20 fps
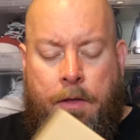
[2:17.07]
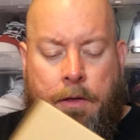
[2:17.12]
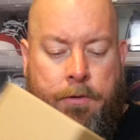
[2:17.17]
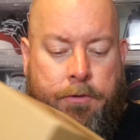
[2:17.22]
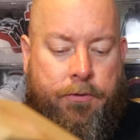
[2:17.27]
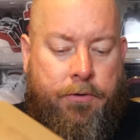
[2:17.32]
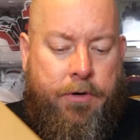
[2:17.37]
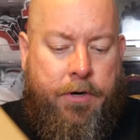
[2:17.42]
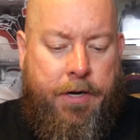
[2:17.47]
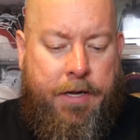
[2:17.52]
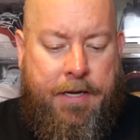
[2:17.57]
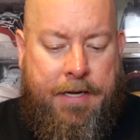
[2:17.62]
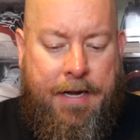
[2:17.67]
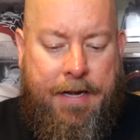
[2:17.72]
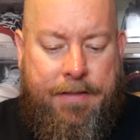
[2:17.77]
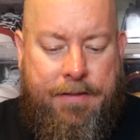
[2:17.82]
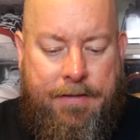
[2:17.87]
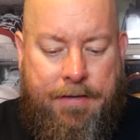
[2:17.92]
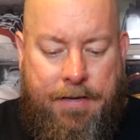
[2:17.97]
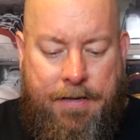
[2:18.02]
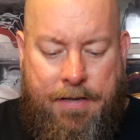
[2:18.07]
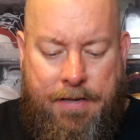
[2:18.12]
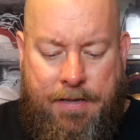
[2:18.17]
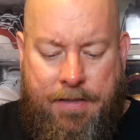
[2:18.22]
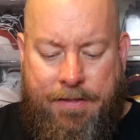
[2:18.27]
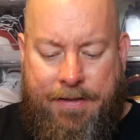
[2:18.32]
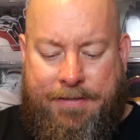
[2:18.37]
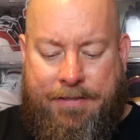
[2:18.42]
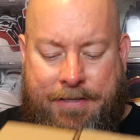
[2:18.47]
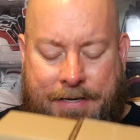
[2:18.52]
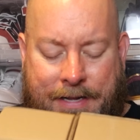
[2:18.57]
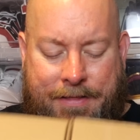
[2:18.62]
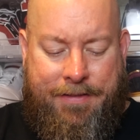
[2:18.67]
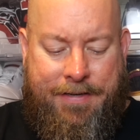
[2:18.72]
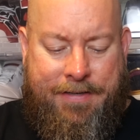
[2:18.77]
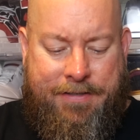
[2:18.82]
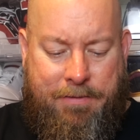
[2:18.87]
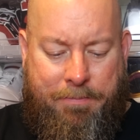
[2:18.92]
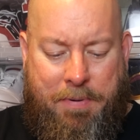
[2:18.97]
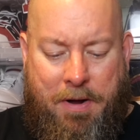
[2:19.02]
So we're gonna cut, let's cut
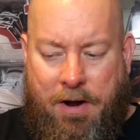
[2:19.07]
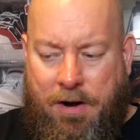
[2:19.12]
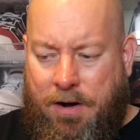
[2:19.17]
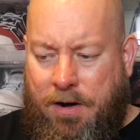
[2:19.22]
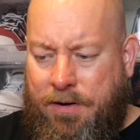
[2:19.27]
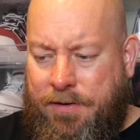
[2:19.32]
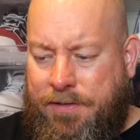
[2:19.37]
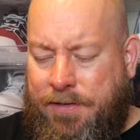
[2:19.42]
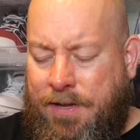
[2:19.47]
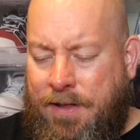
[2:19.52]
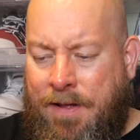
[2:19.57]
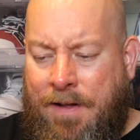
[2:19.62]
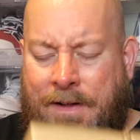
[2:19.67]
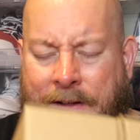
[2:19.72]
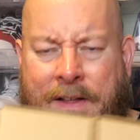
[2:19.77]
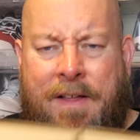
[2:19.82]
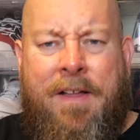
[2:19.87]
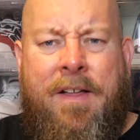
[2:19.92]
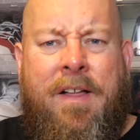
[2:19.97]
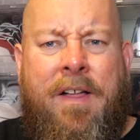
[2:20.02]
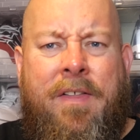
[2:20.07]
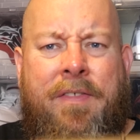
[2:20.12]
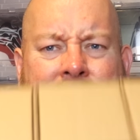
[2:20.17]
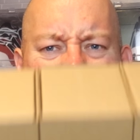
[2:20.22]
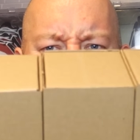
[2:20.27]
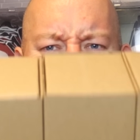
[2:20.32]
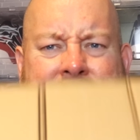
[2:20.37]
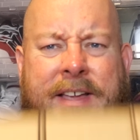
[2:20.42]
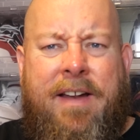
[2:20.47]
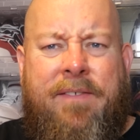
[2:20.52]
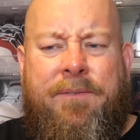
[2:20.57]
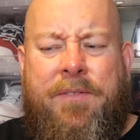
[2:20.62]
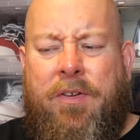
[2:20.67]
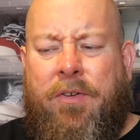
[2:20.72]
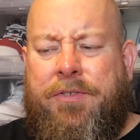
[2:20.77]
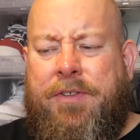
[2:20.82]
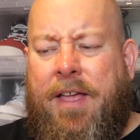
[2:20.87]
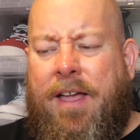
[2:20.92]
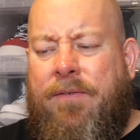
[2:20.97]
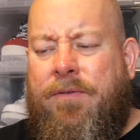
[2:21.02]
these apart. This side
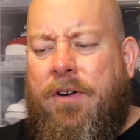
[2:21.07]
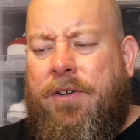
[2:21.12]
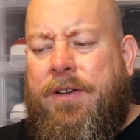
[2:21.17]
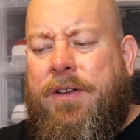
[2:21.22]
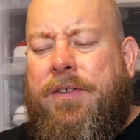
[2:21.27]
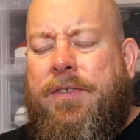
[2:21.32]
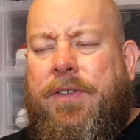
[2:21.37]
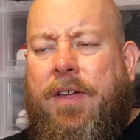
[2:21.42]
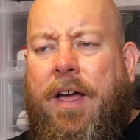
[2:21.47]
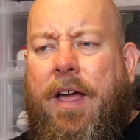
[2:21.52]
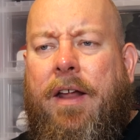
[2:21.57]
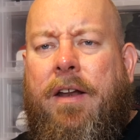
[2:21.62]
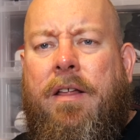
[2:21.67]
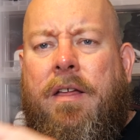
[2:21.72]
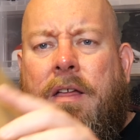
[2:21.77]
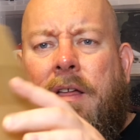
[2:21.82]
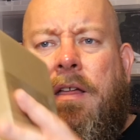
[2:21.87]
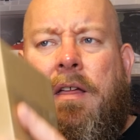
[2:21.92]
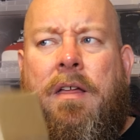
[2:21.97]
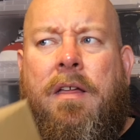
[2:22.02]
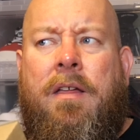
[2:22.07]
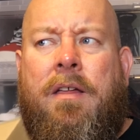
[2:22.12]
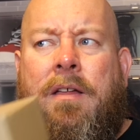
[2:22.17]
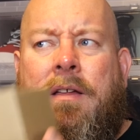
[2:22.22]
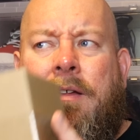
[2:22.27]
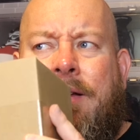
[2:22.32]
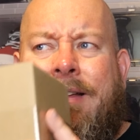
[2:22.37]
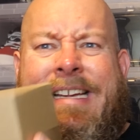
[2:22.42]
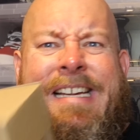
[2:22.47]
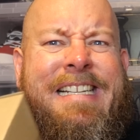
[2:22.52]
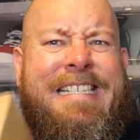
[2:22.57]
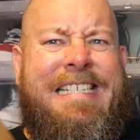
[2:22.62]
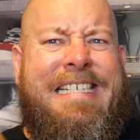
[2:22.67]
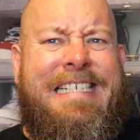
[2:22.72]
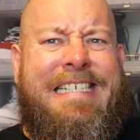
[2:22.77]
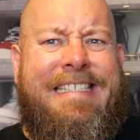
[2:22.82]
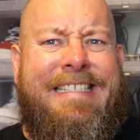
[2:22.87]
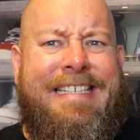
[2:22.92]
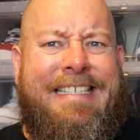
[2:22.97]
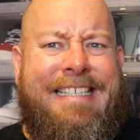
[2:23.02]
feels heavier than this side. It
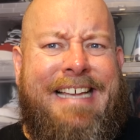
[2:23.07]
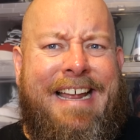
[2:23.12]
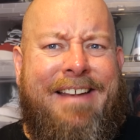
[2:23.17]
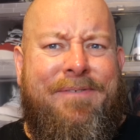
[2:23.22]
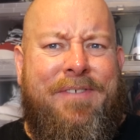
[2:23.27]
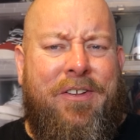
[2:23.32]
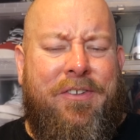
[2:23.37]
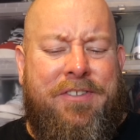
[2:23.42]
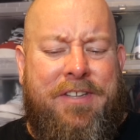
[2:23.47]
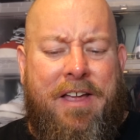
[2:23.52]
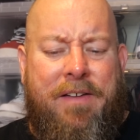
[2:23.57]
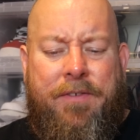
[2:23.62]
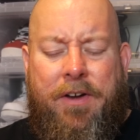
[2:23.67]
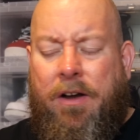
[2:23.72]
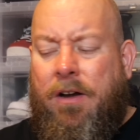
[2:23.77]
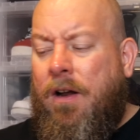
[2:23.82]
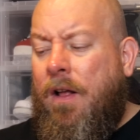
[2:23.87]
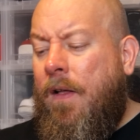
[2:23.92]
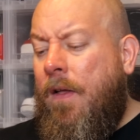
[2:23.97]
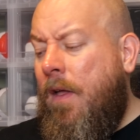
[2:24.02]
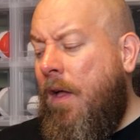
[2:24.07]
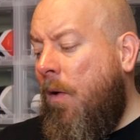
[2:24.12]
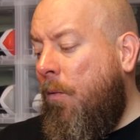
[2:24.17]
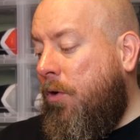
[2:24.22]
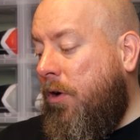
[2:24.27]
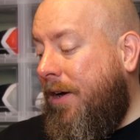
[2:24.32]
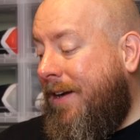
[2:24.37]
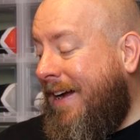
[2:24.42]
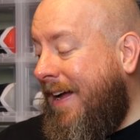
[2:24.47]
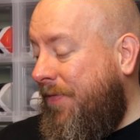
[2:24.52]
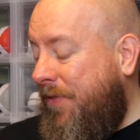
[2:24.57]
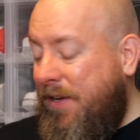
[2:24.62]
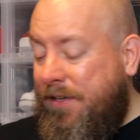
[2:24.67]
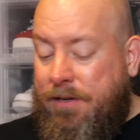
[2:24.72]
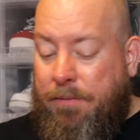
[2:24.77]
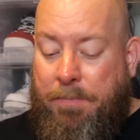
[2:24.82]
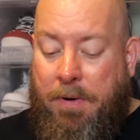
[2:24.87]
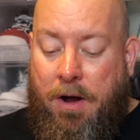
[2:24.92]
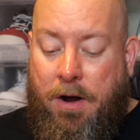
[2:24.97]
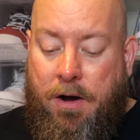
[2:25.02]
does, this side feels heavier. We're gonna cut these
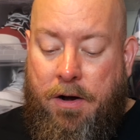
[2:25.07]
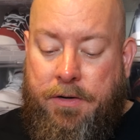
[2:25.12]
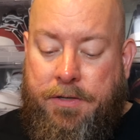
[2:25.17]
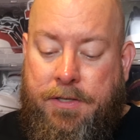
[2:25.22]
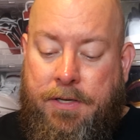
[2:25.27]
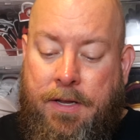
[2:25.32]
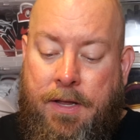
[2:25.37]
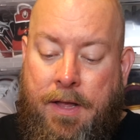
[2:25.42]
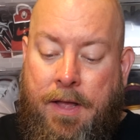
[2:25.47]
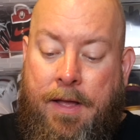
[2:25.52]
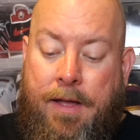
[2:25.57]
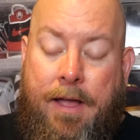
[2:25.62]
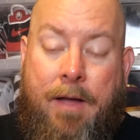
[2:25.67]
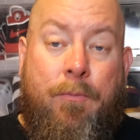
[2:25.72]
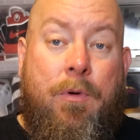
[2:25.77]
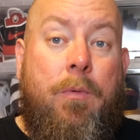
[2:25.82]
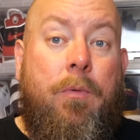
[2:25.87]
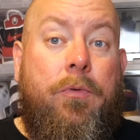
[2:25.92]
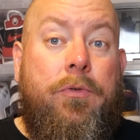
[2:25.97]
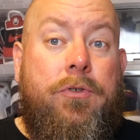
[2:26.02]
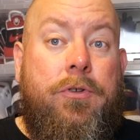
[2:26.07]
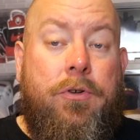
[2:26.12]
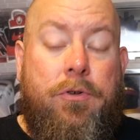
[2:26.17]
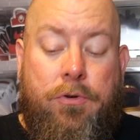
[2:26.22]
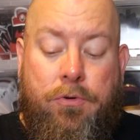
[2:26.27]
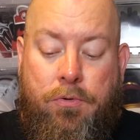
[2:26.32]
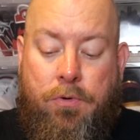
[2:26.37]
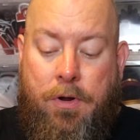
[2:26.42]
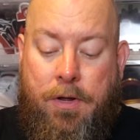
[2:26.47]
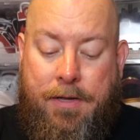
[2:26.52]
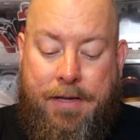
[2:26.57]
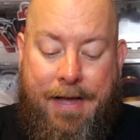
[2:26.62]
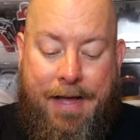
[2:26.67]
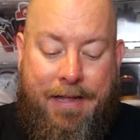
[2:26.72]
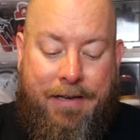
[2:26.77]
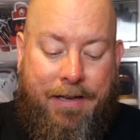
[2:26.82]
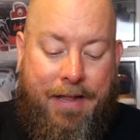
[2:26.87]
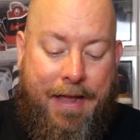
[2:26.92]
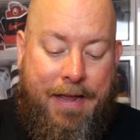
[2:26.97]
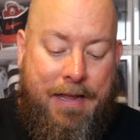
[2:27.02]
apart and we will do kind
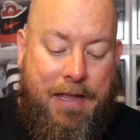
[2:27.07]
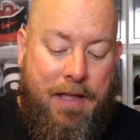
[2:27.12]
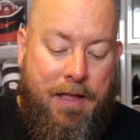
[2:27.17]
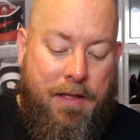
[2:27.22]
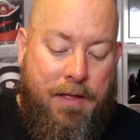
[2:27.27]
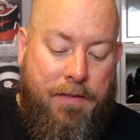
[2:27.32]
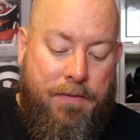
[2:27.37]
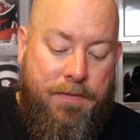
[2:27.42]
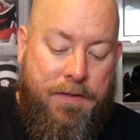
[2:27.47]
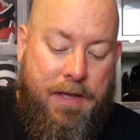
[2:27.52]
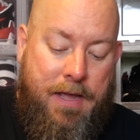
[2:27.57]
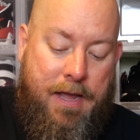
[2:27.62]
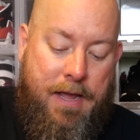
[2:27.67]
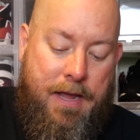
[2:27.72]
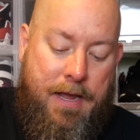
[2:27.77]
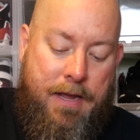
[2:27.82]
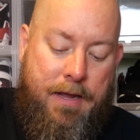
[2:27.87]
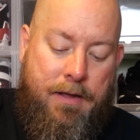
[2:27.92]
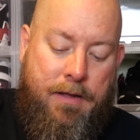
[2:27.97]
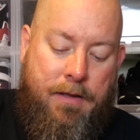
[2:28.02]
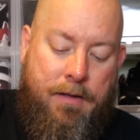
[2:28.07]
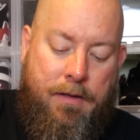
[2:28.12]
of like the